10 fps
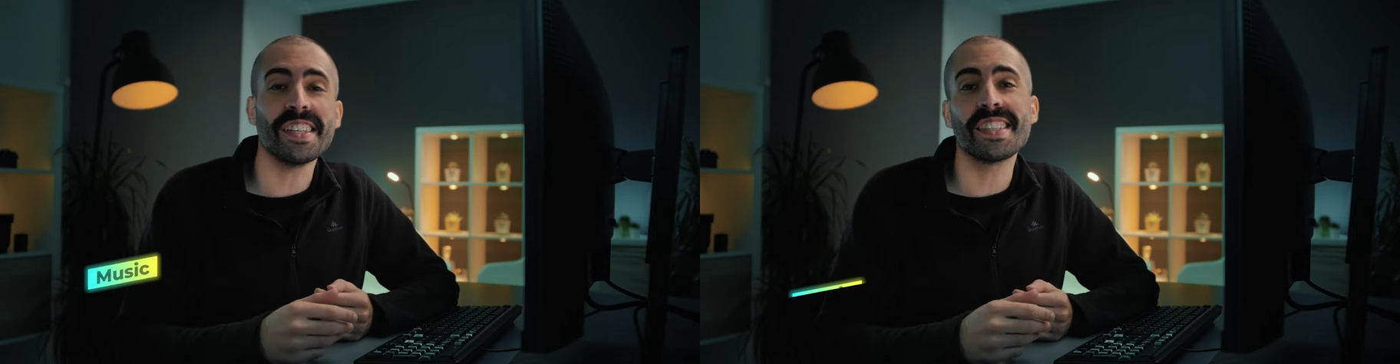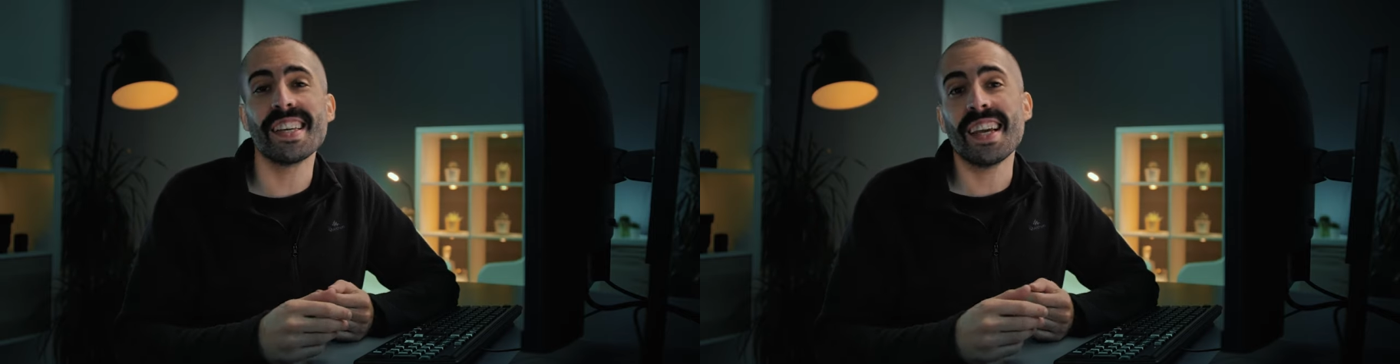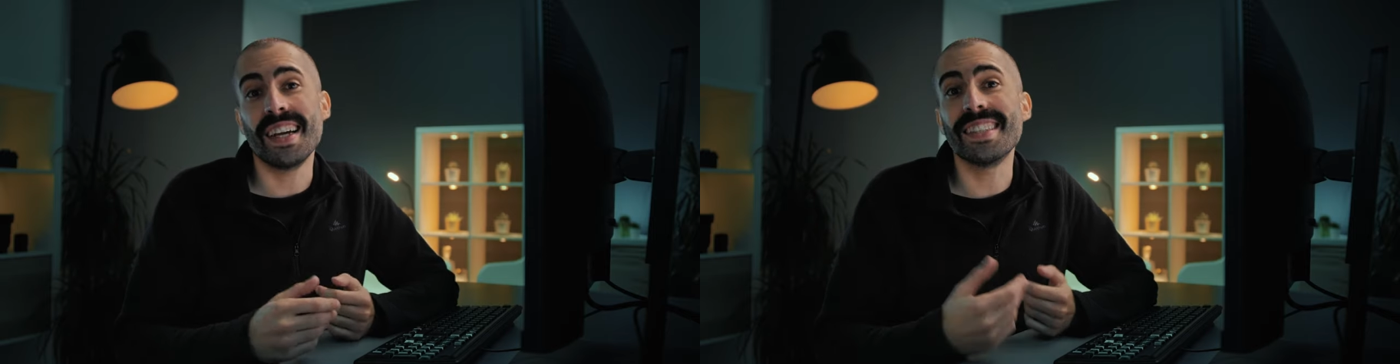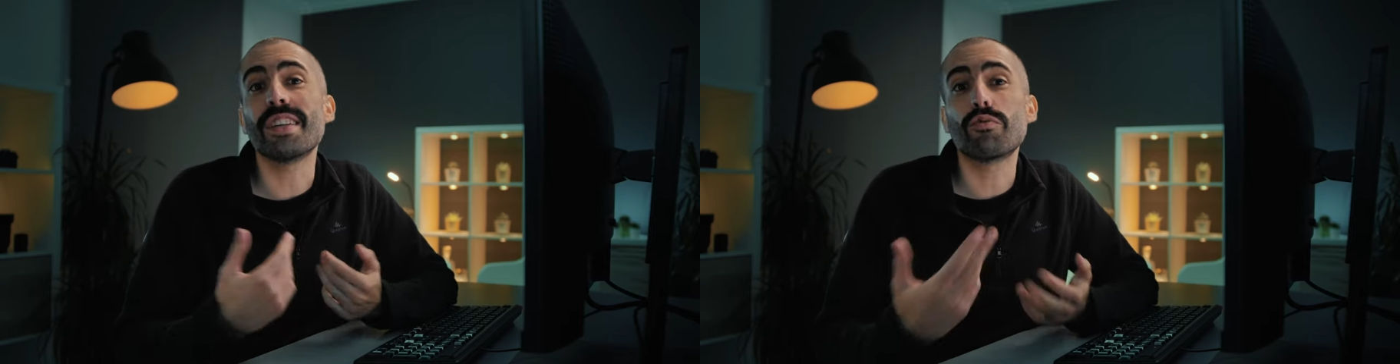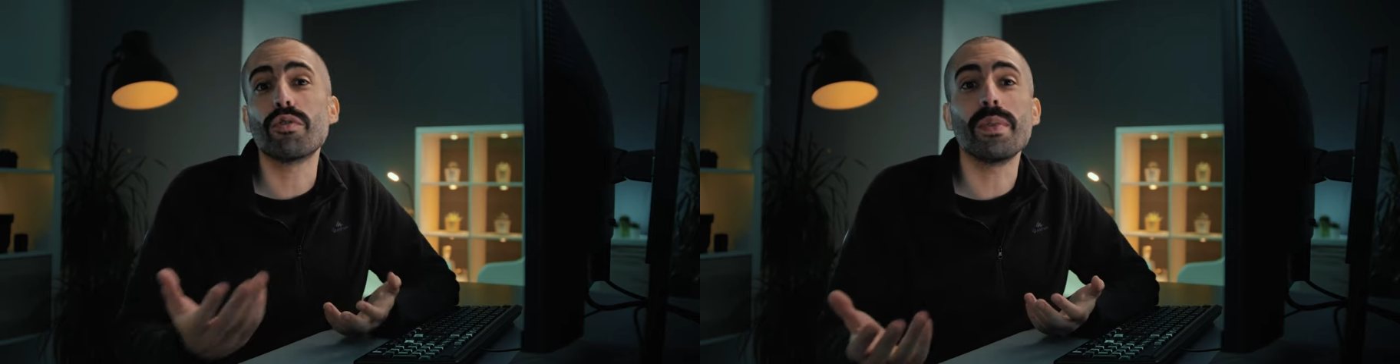it and
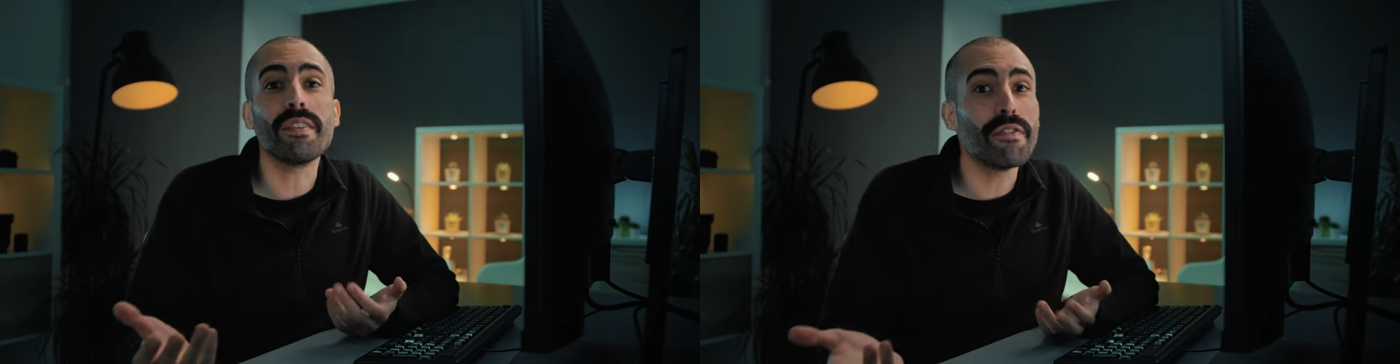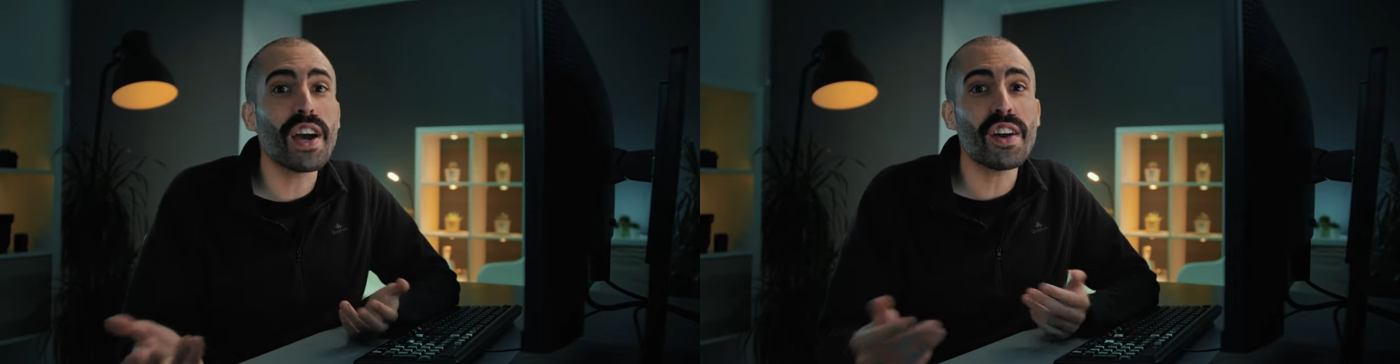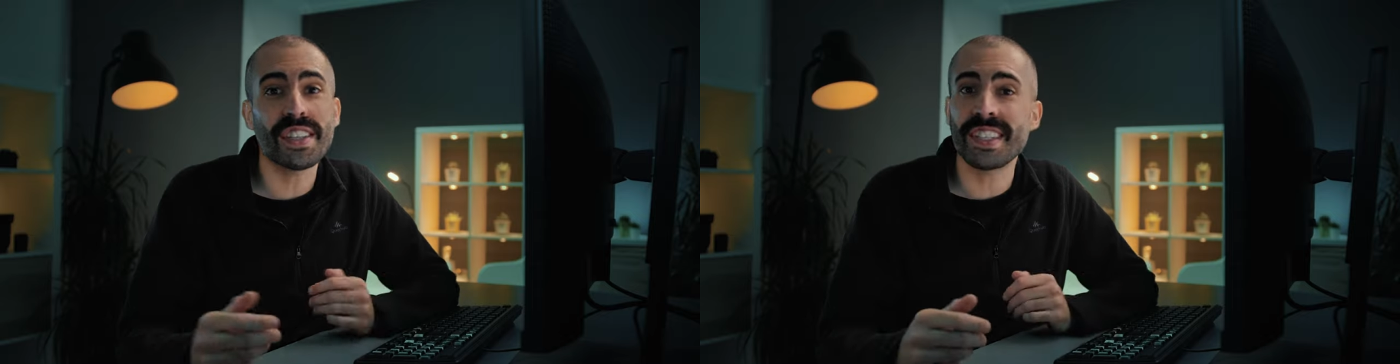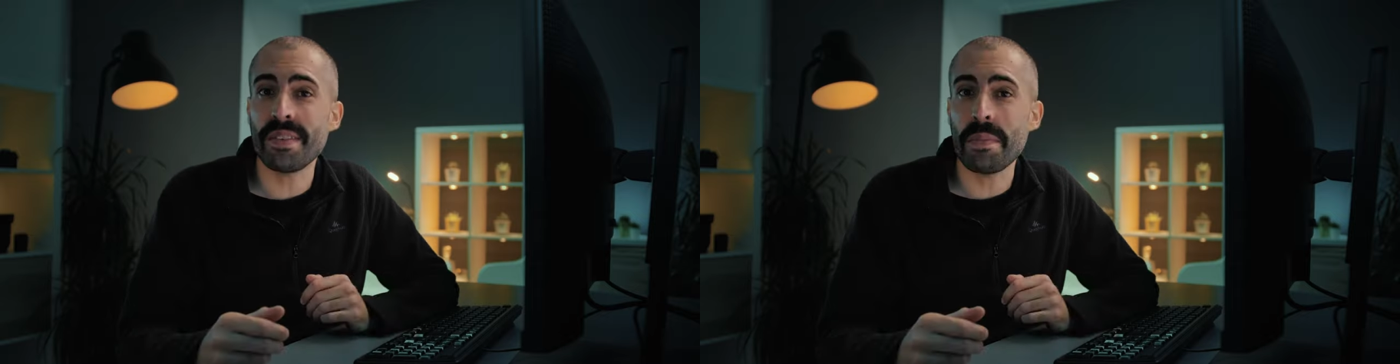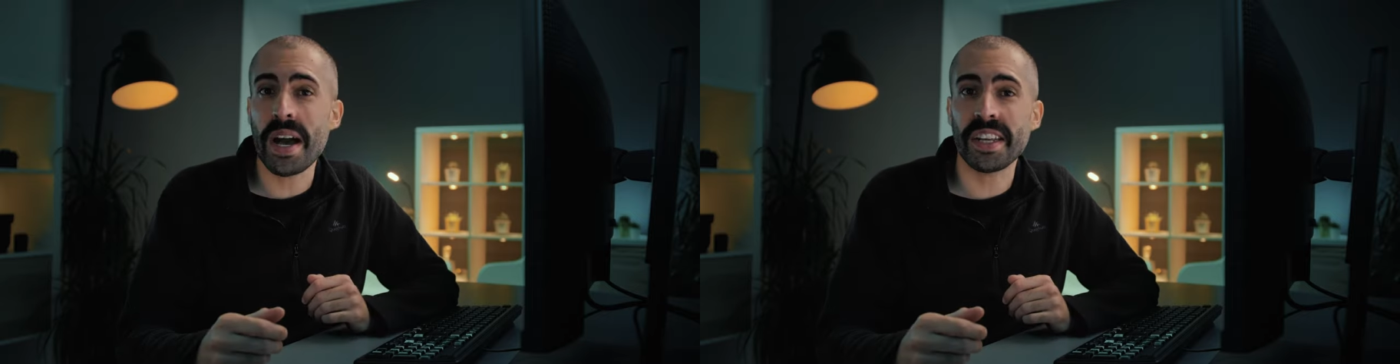that would be very
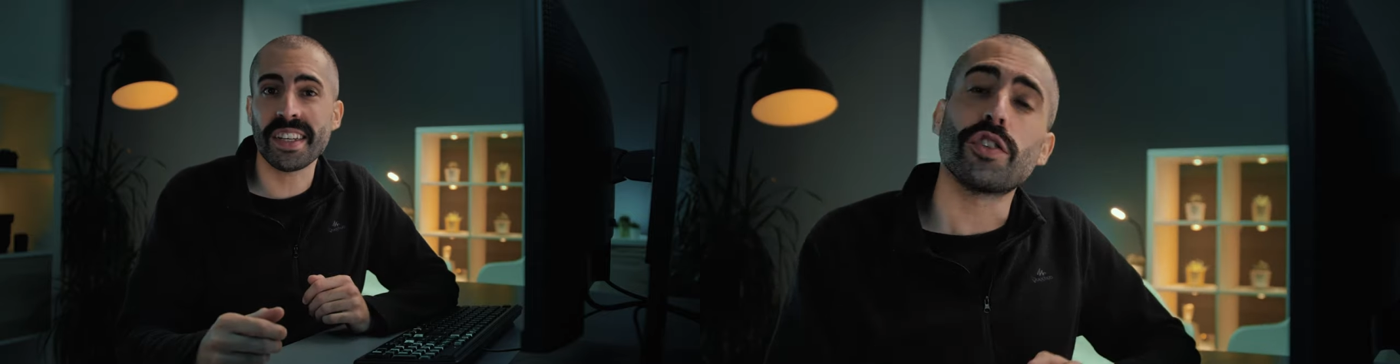cinematic.